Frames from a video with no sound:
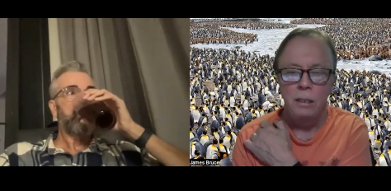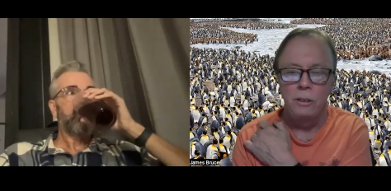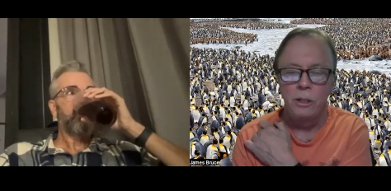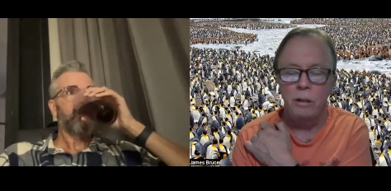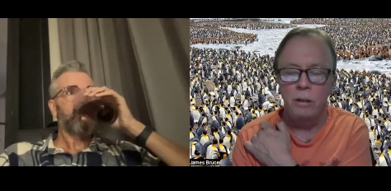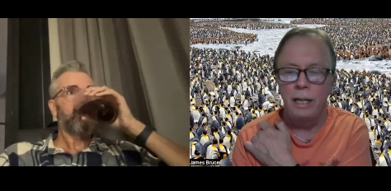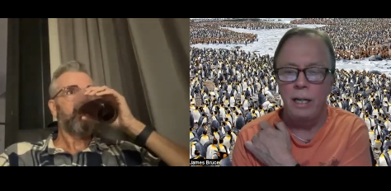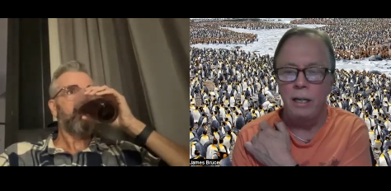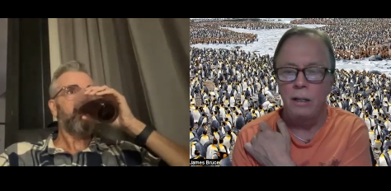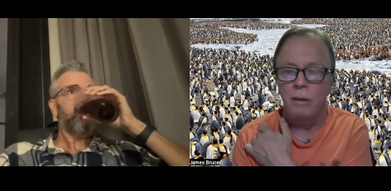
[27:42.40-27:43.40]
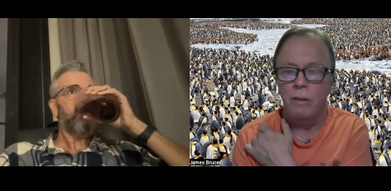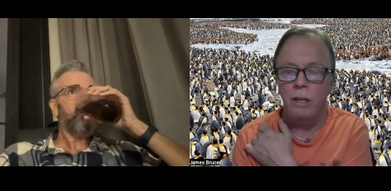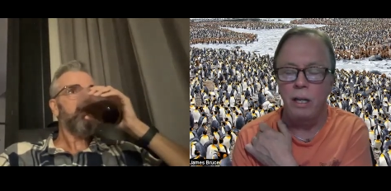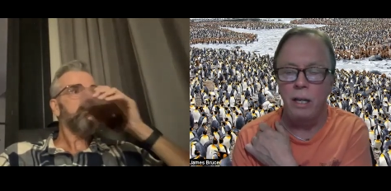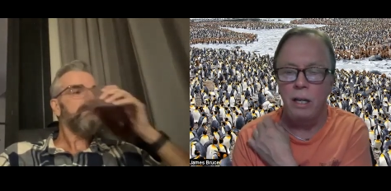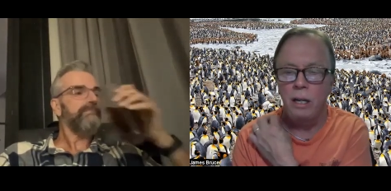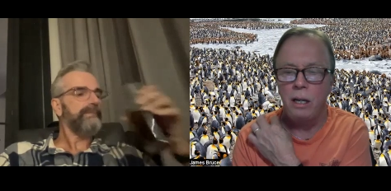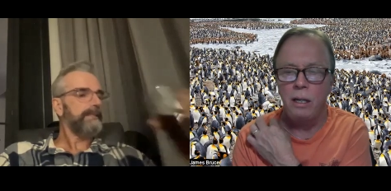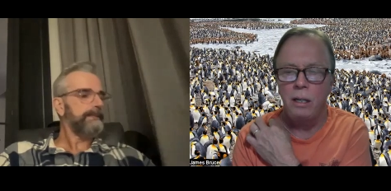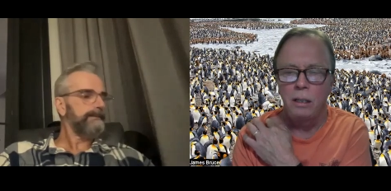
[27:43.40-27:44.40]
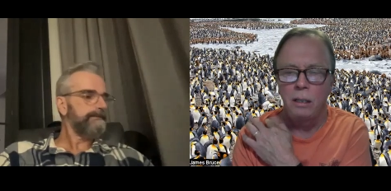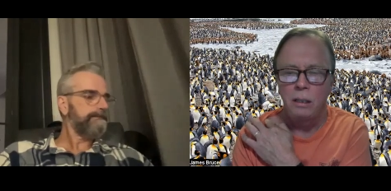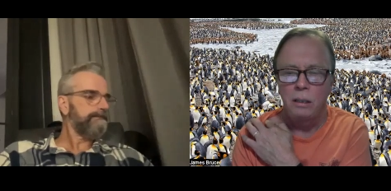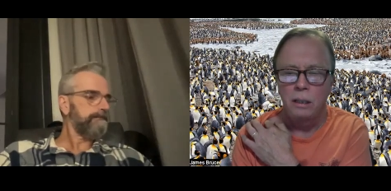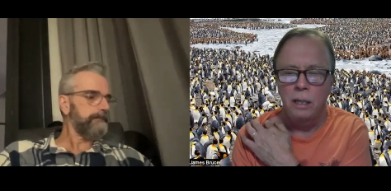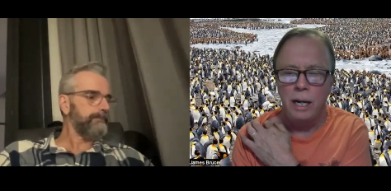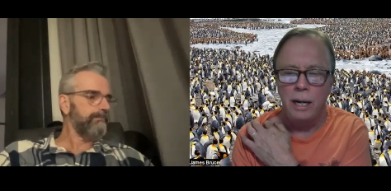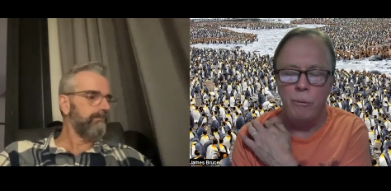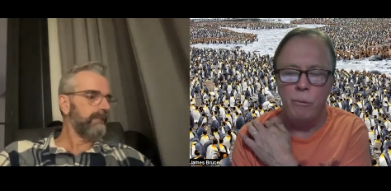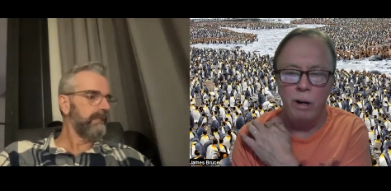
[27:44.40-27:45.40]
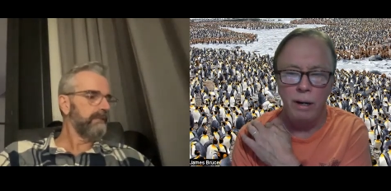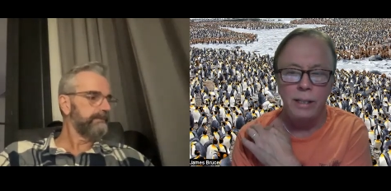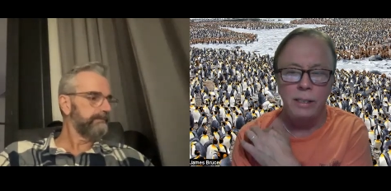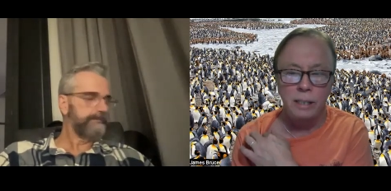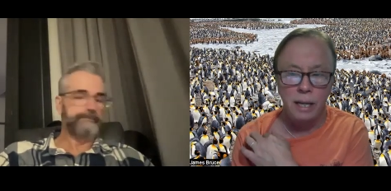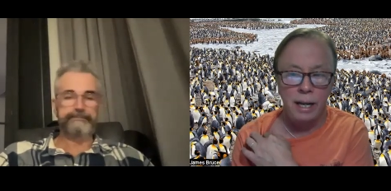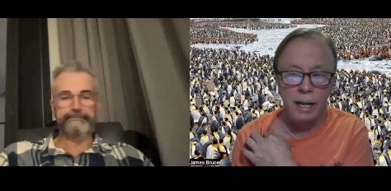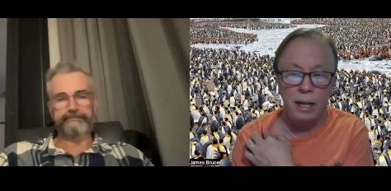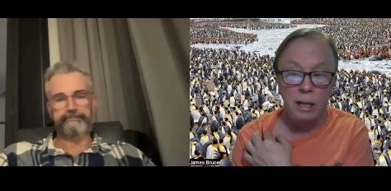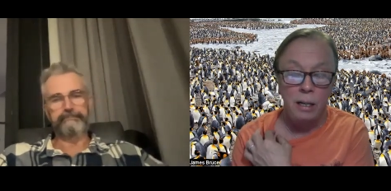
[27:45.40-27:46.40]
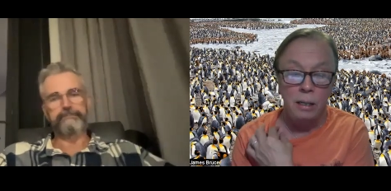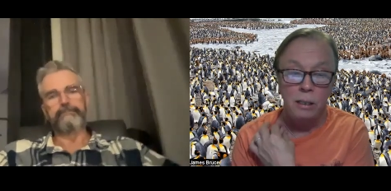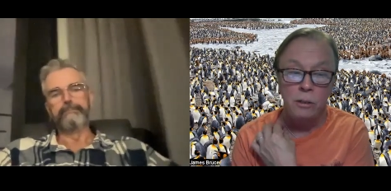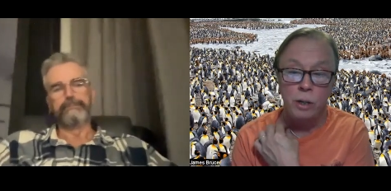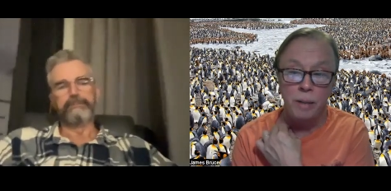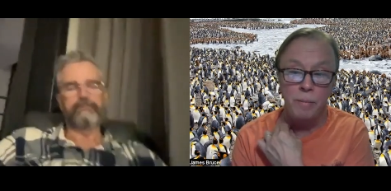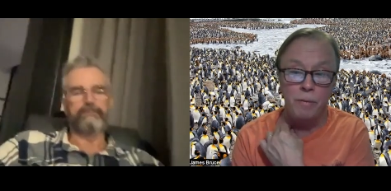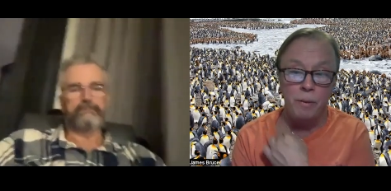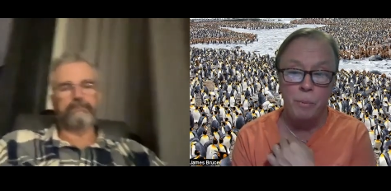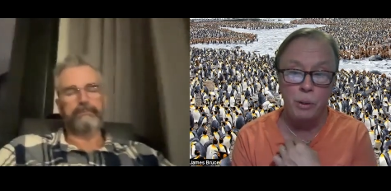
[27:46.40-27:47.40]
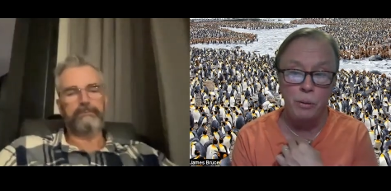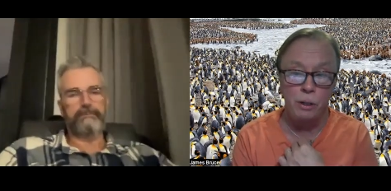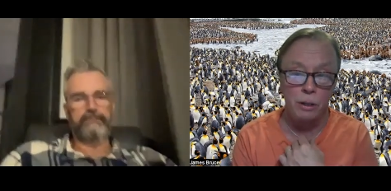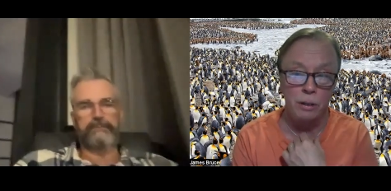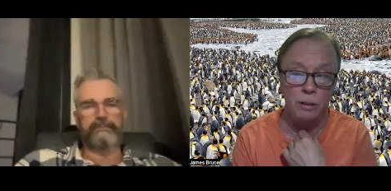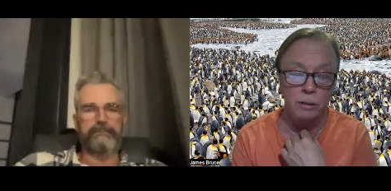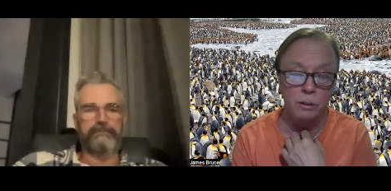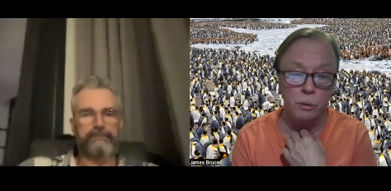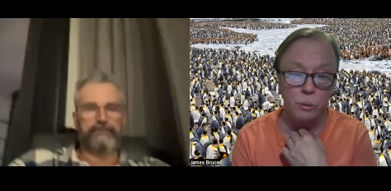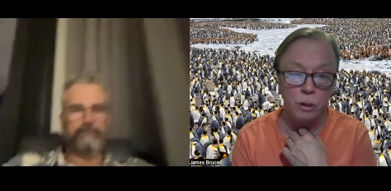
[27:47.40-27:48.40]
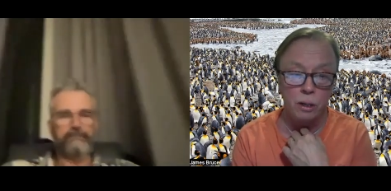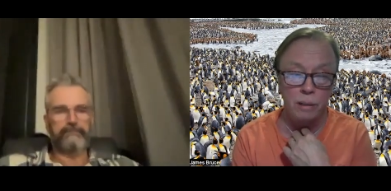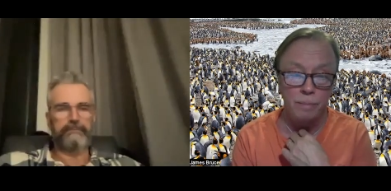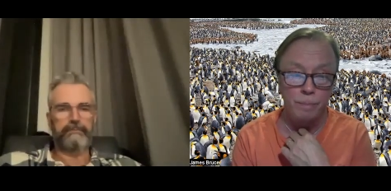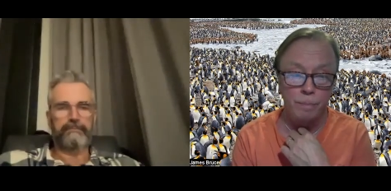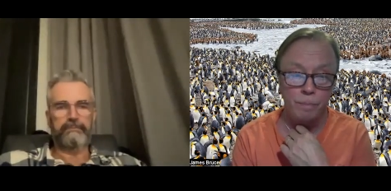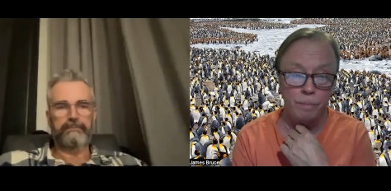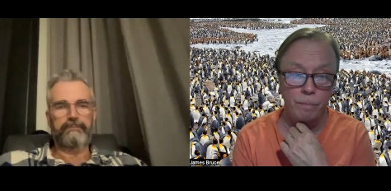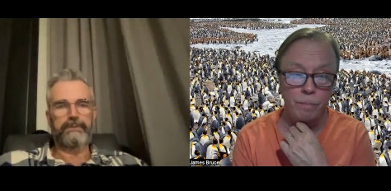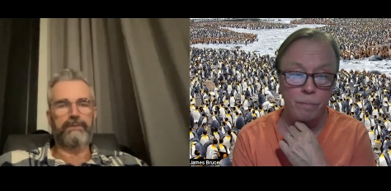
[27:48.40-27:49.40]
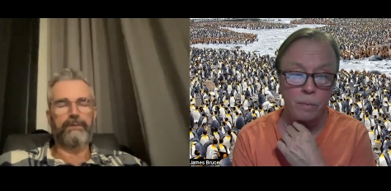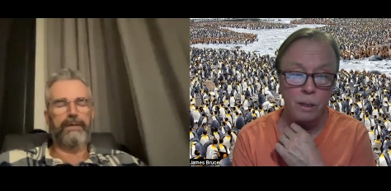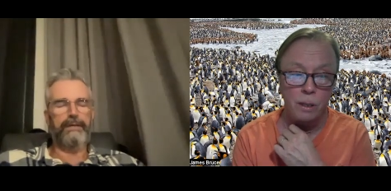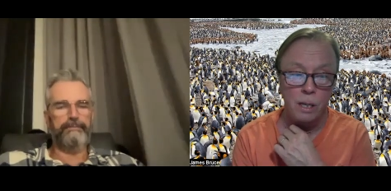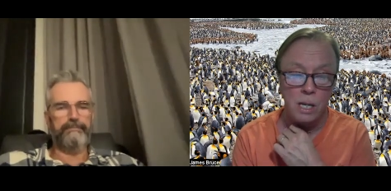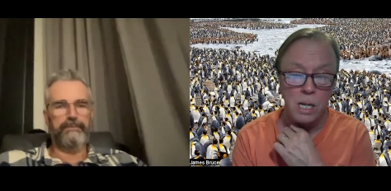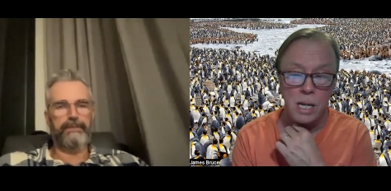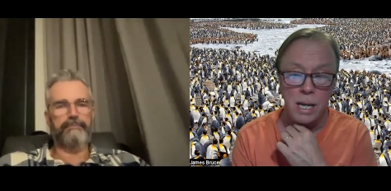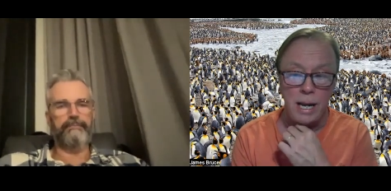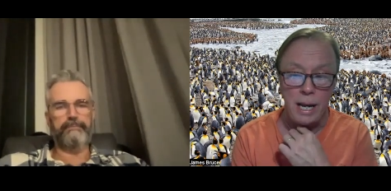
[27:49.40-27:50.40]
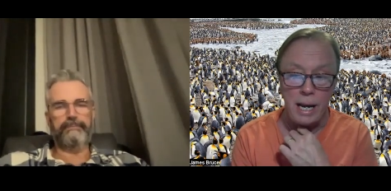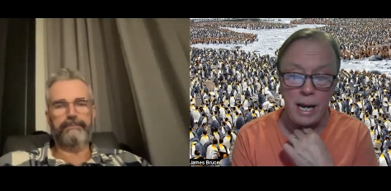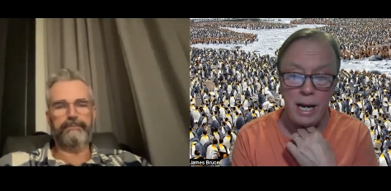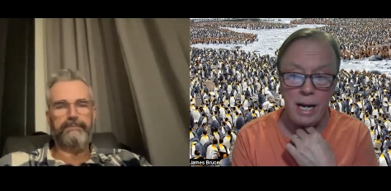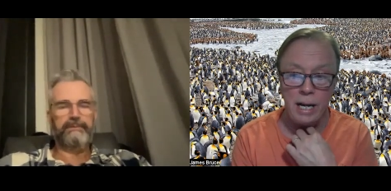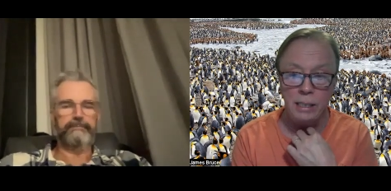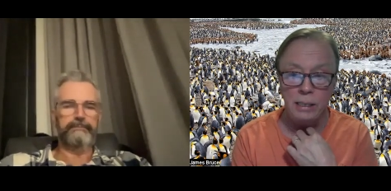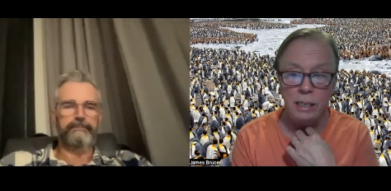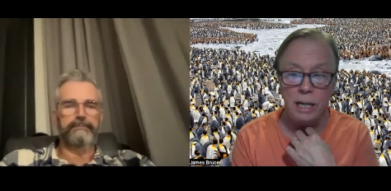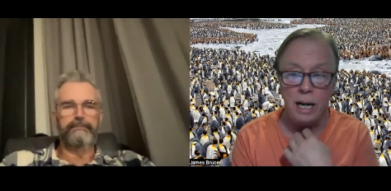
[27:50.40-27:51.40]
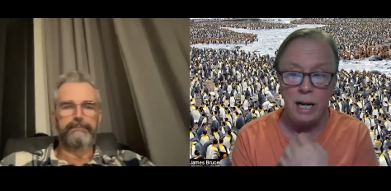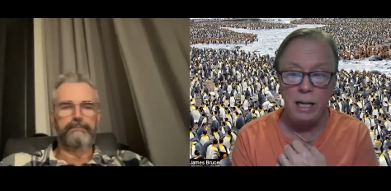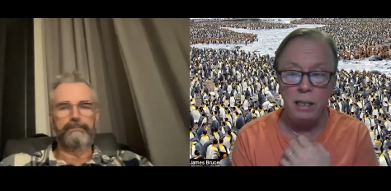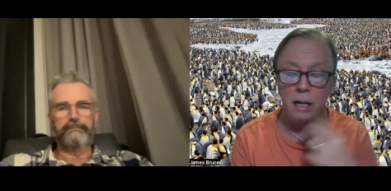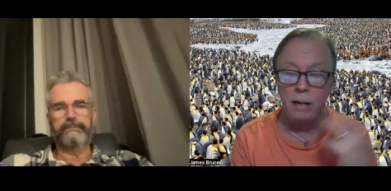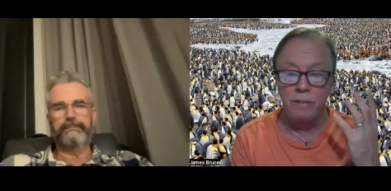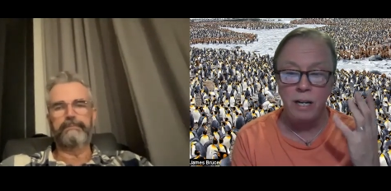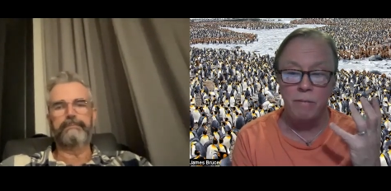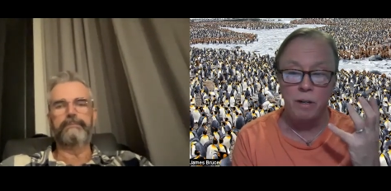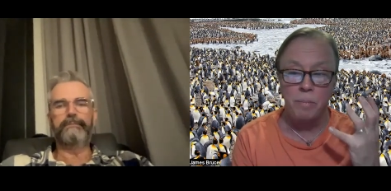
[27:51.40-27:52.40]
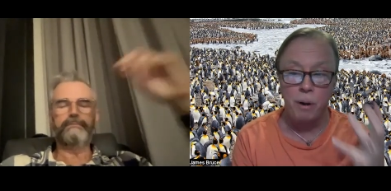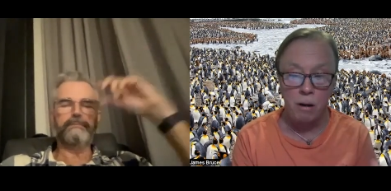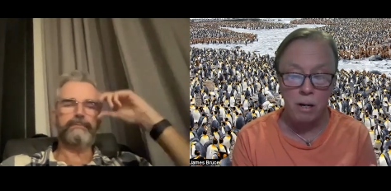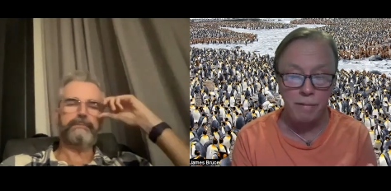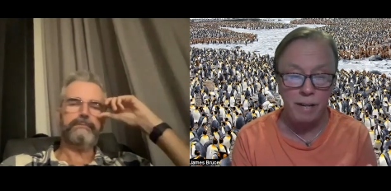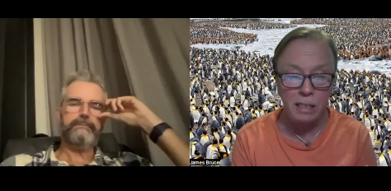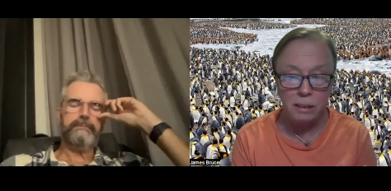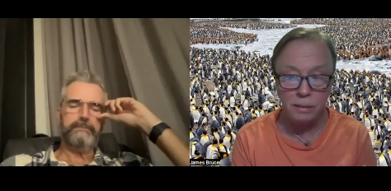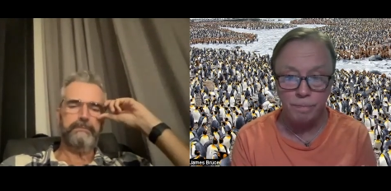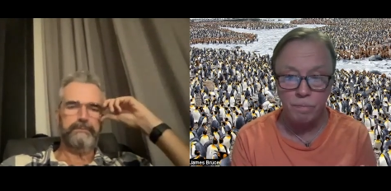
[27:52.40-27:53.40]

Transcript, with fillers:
Speaker 1: during the I want to say Dream of the Blue Turtles tour. Okay. Yep. And I loved every part of it.